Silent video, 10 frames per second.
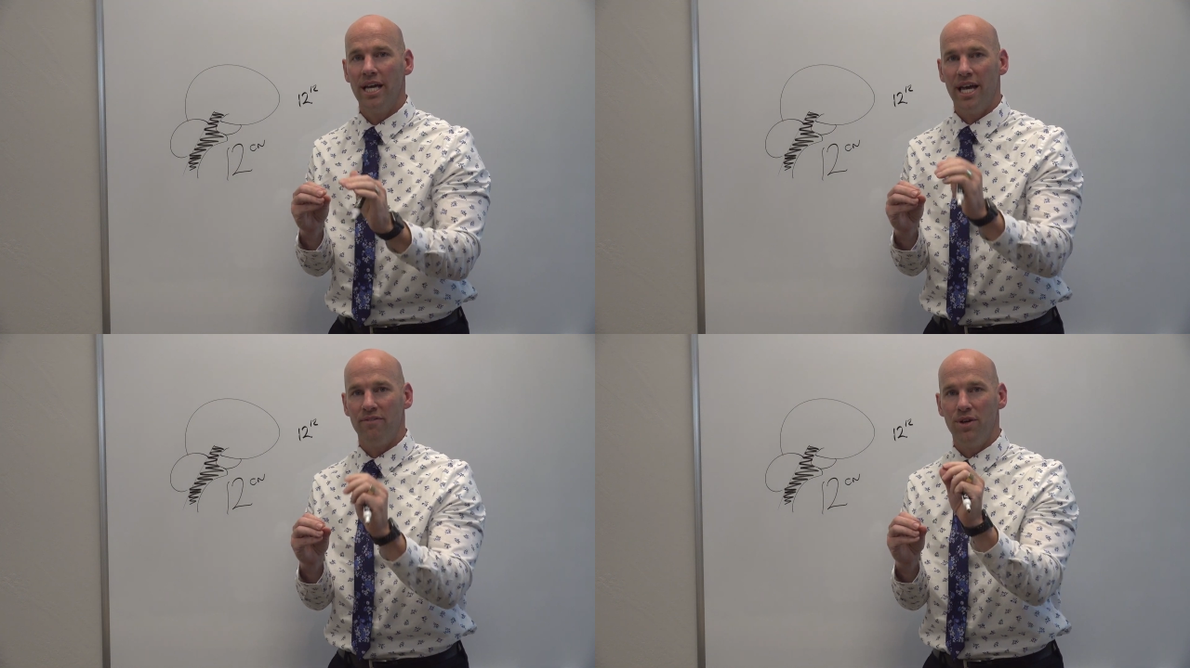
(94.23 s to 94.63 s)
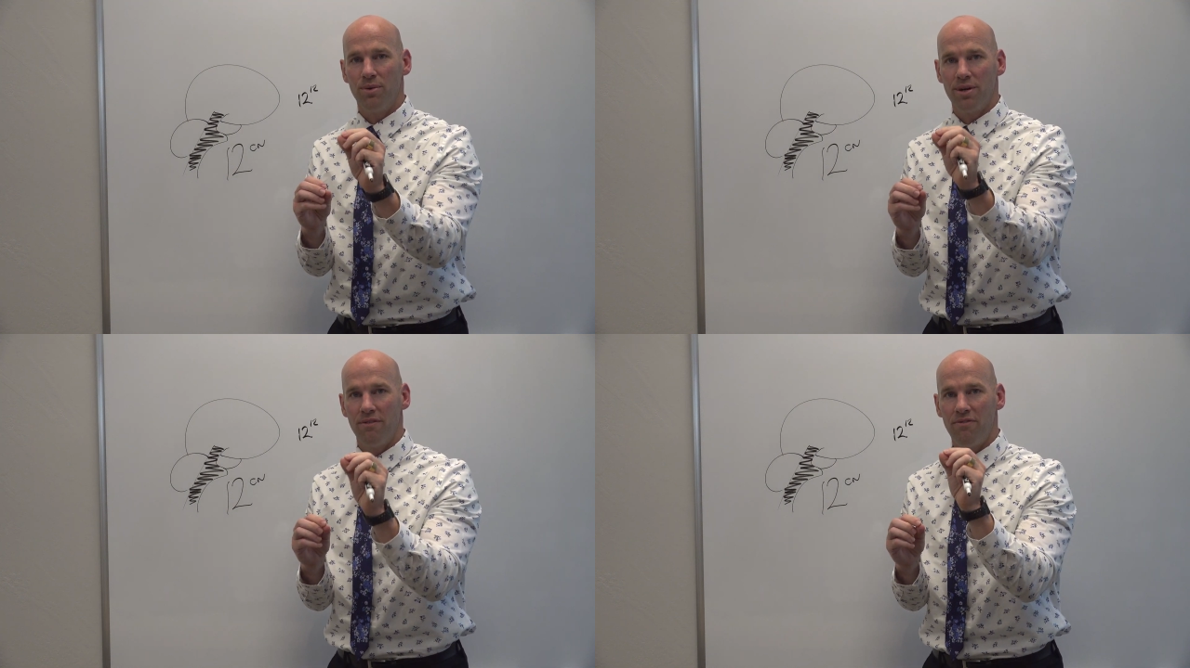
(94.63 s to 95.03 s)
if you
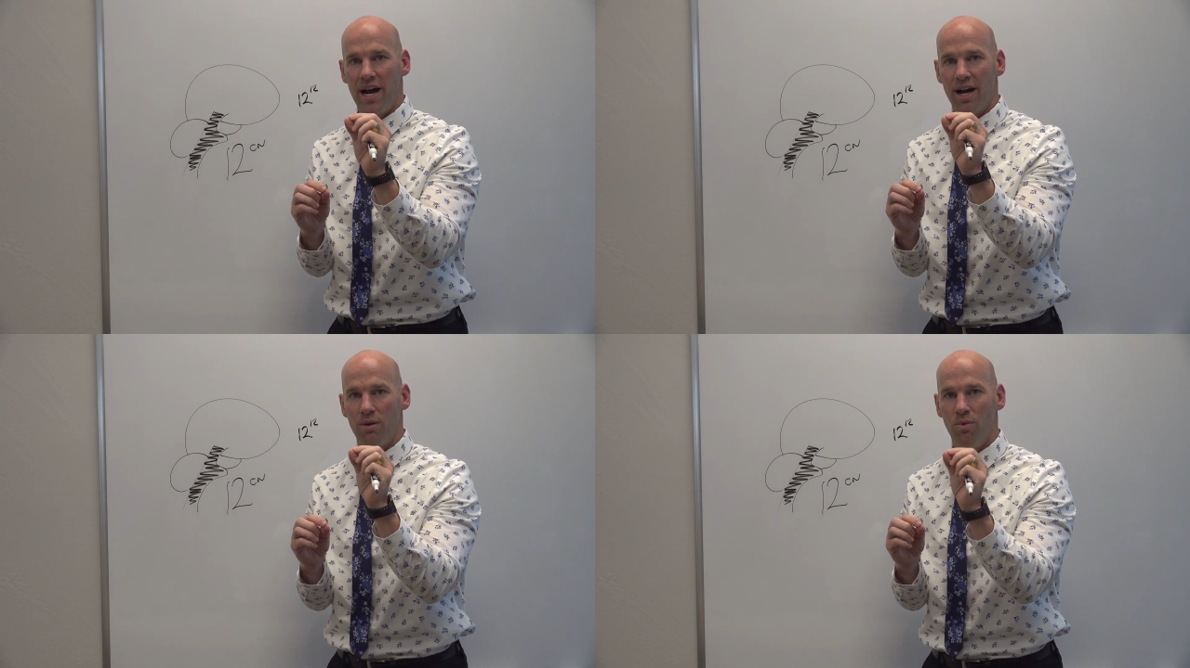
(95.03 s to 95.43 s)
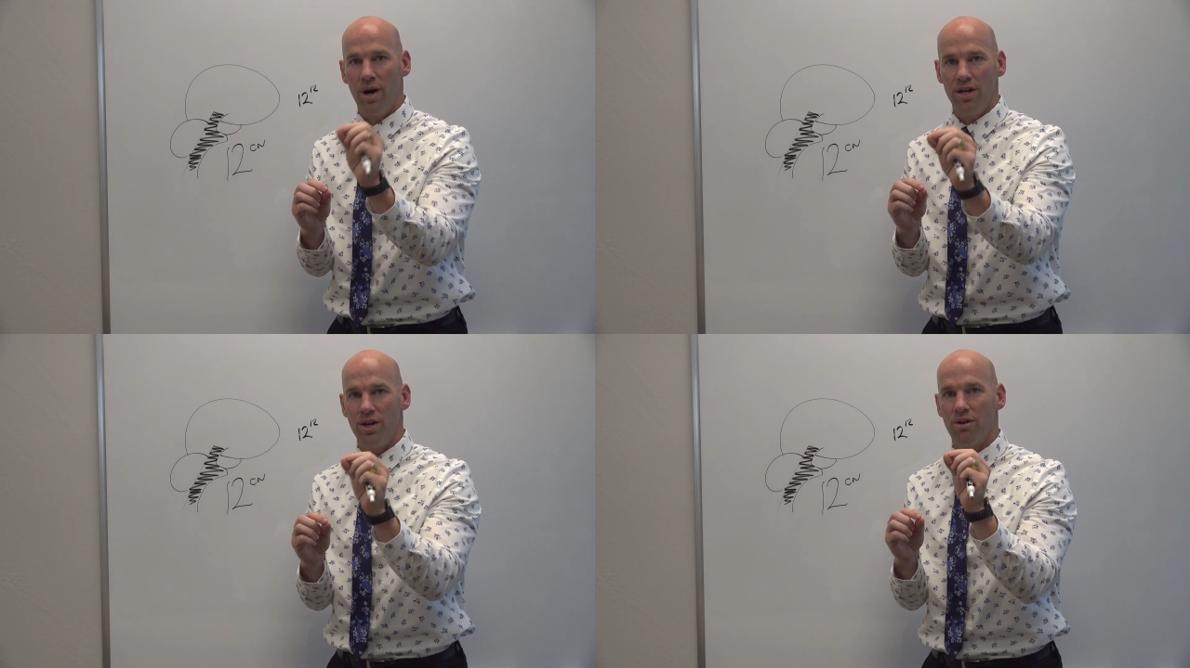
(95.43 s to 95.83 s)
were to fire
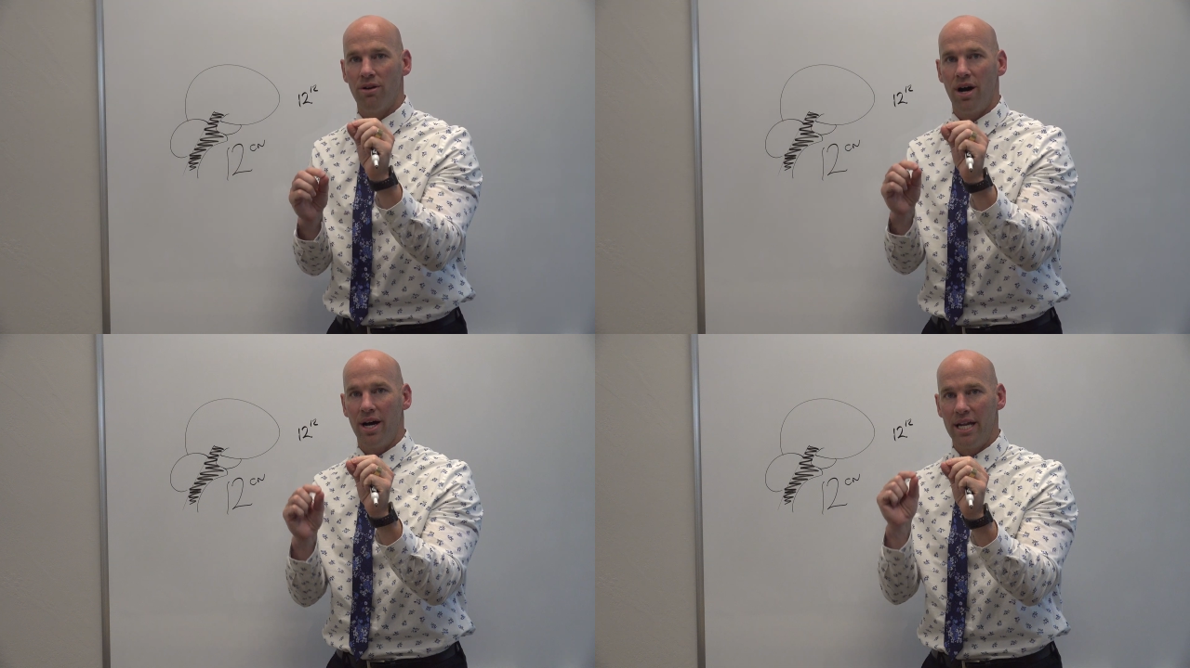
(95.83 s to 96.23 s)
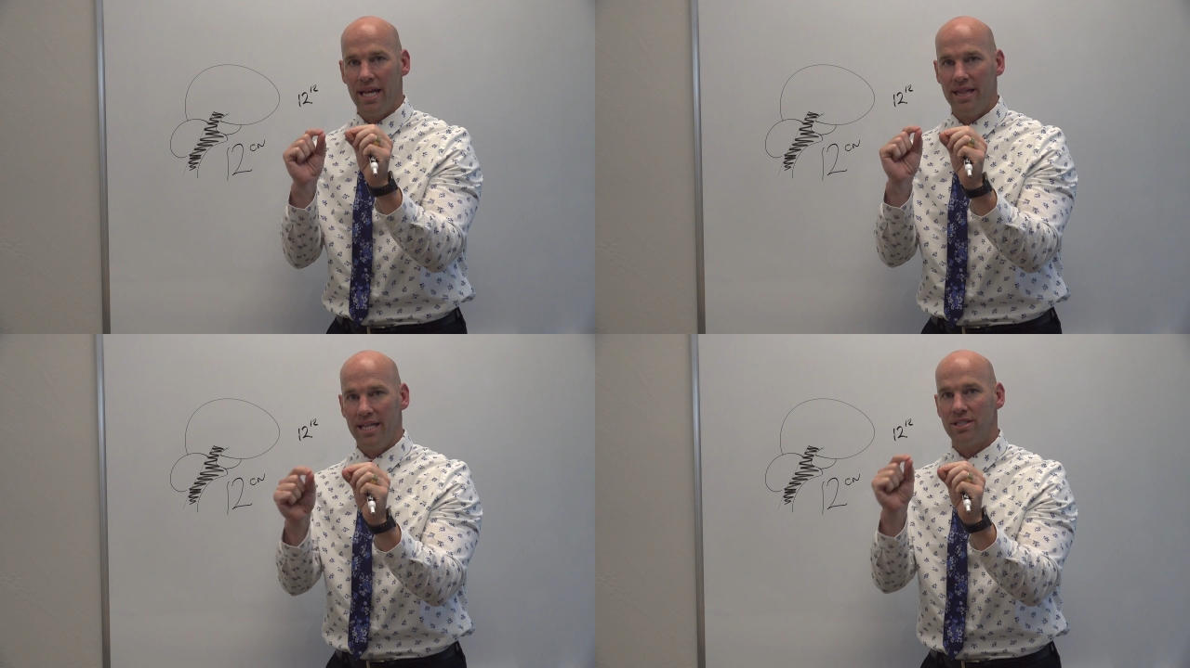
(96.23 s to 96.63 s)
one neuron
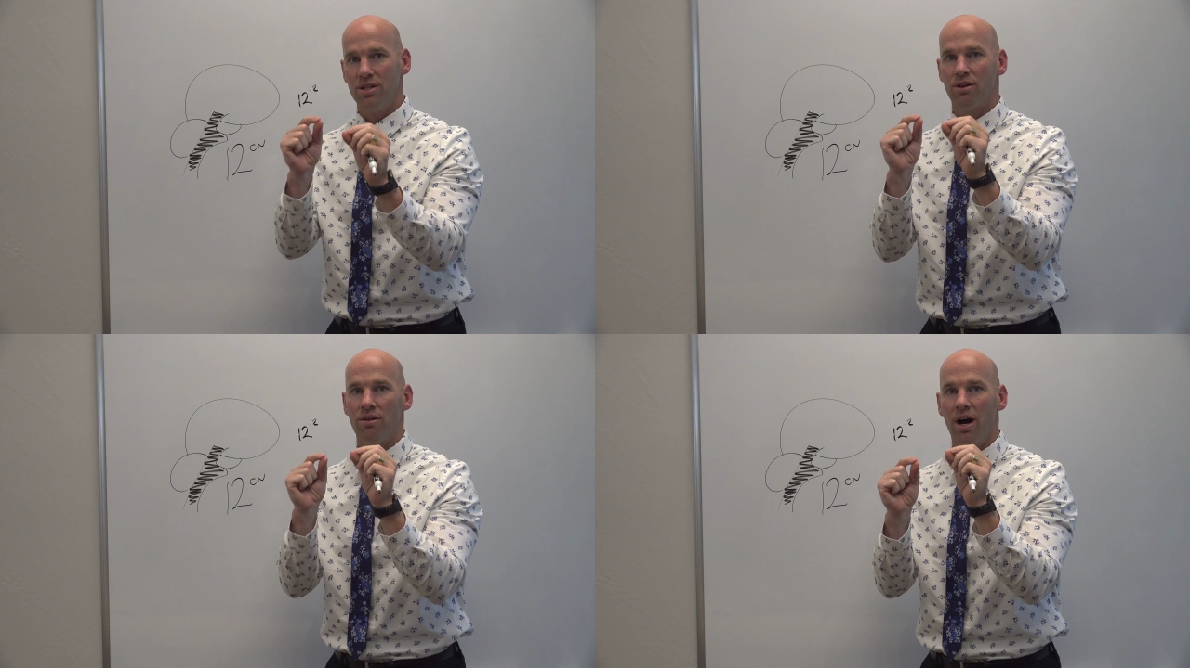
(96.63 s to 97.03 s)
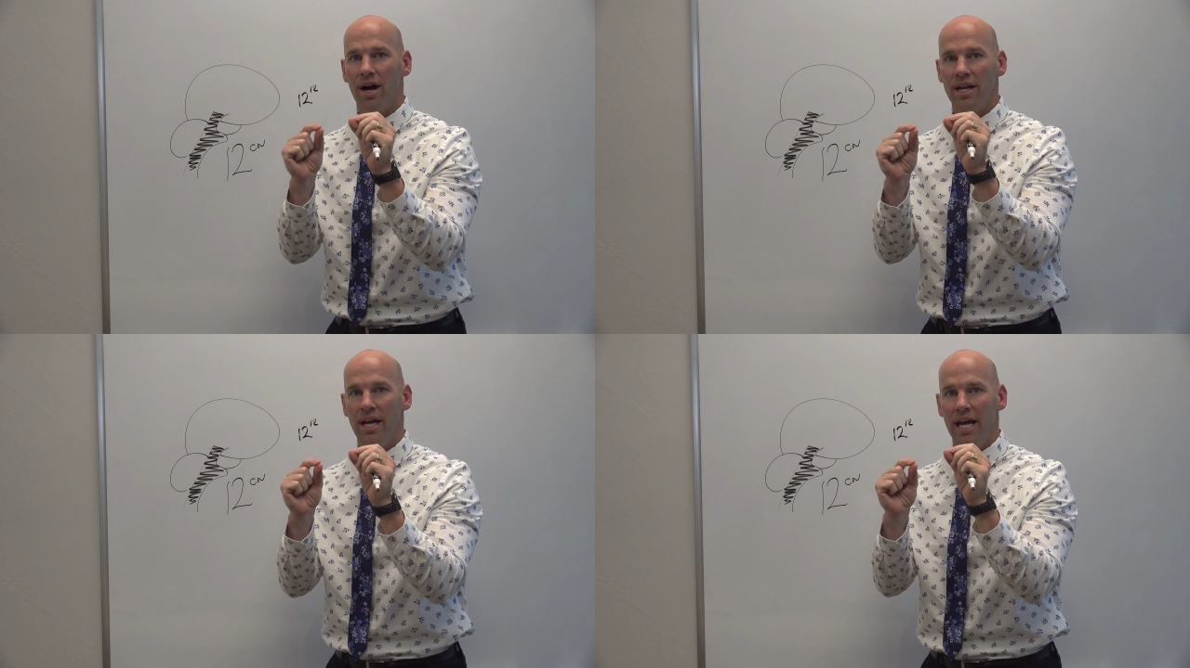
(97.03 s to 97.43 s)
and this neuron